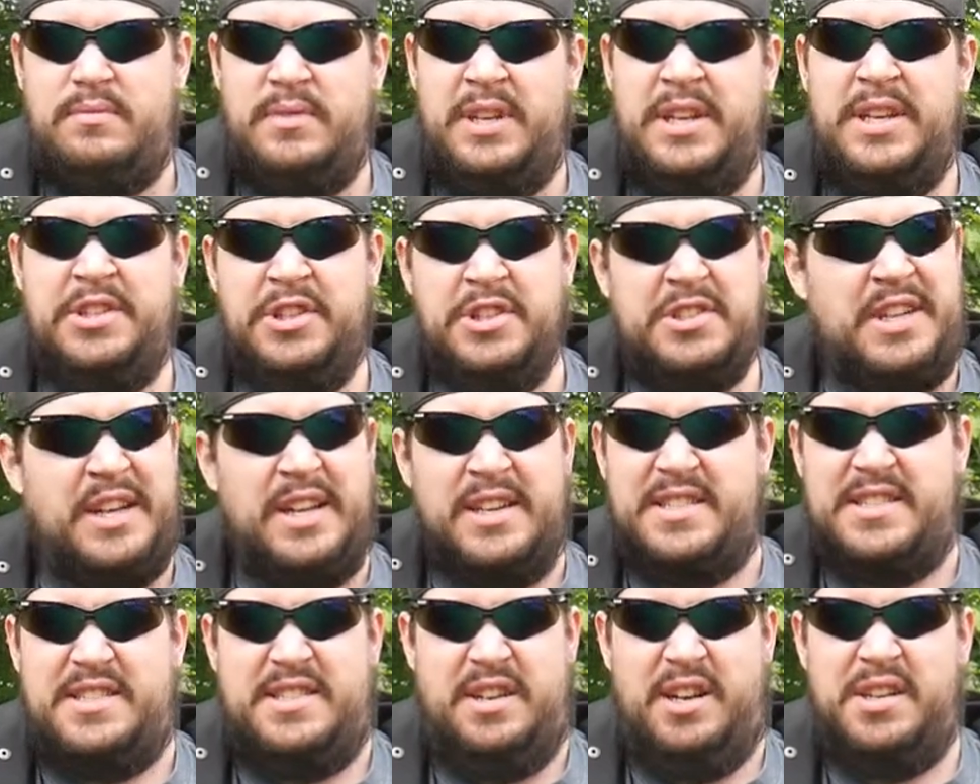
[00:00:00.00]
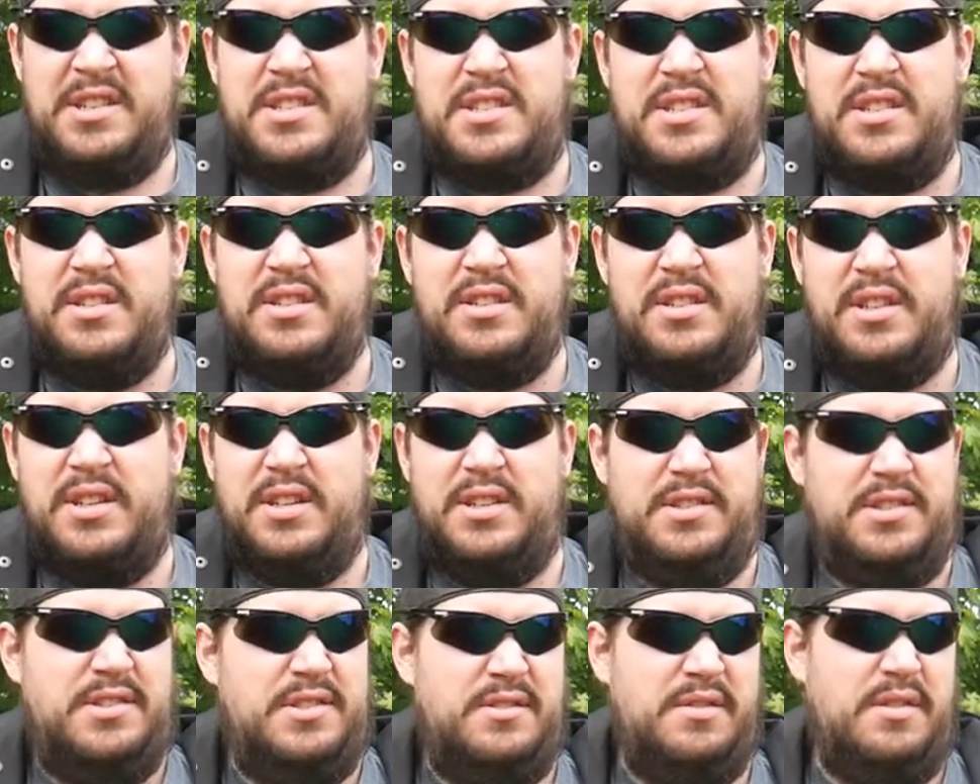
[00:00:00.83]
it just kind of sucks,
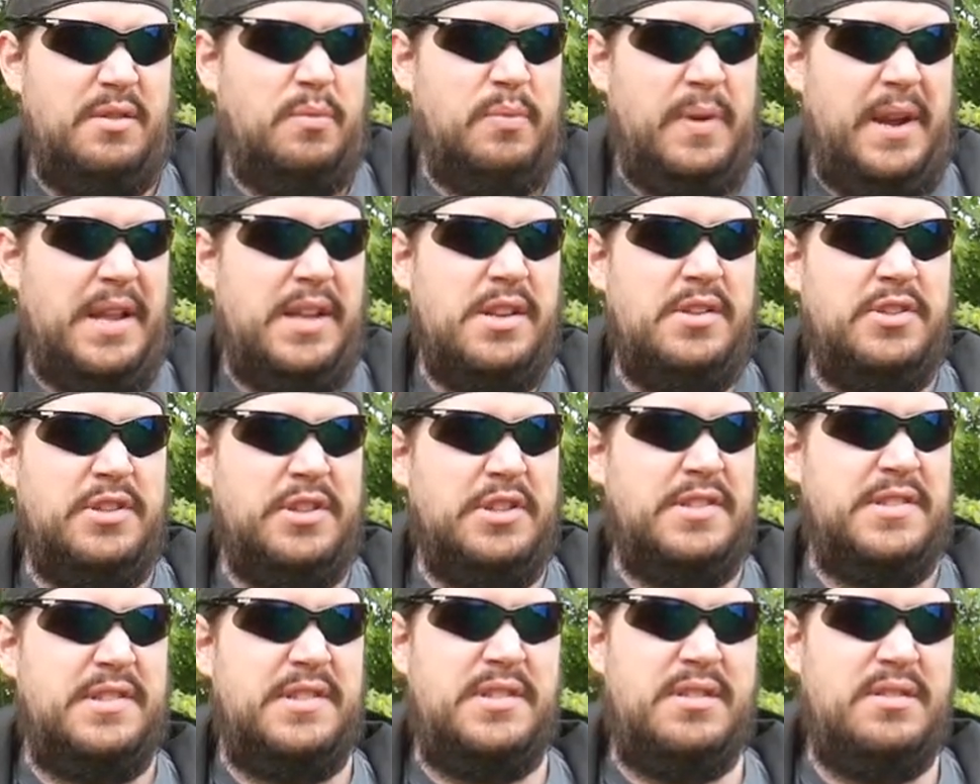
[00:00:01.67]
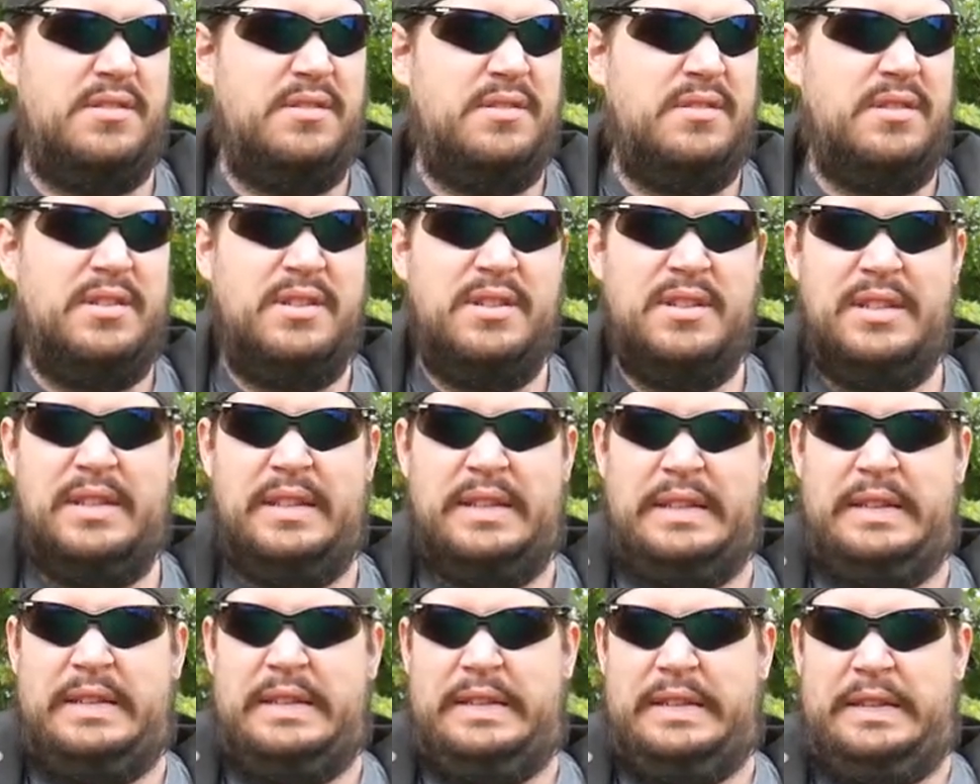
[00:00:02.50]
because the range is...
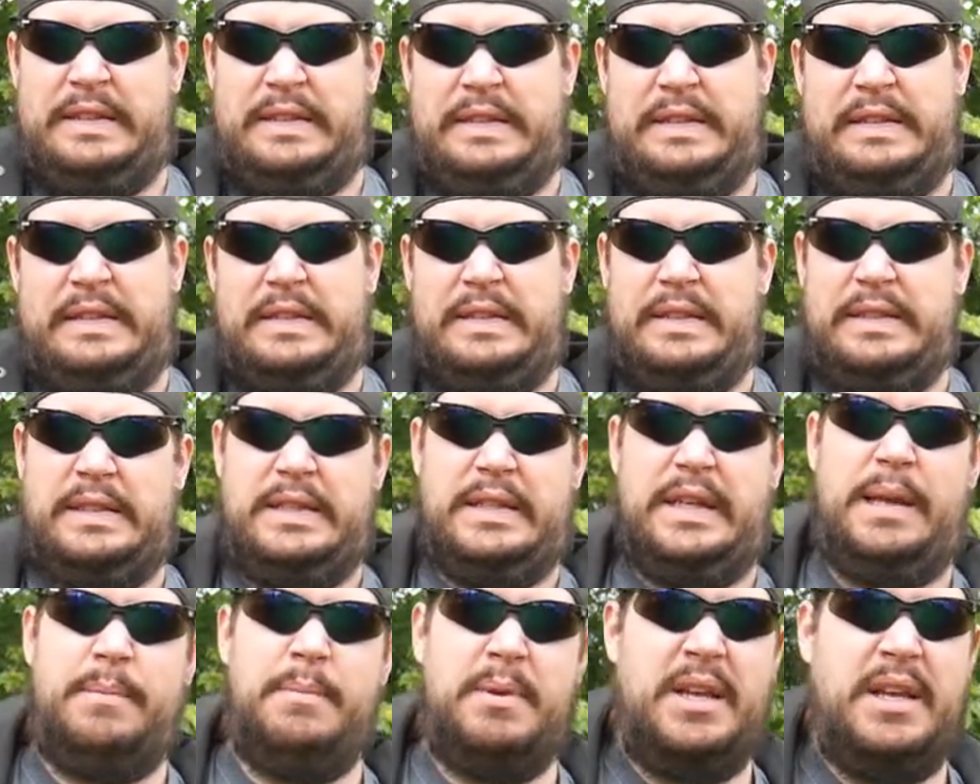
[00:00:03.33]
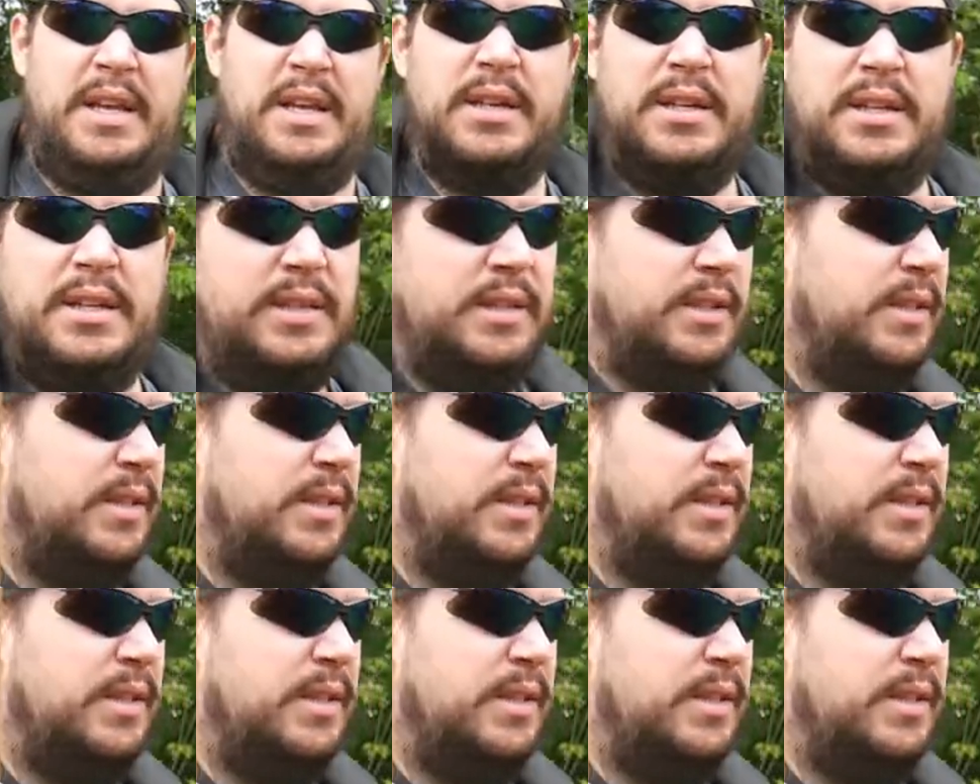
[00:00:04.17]
I mean...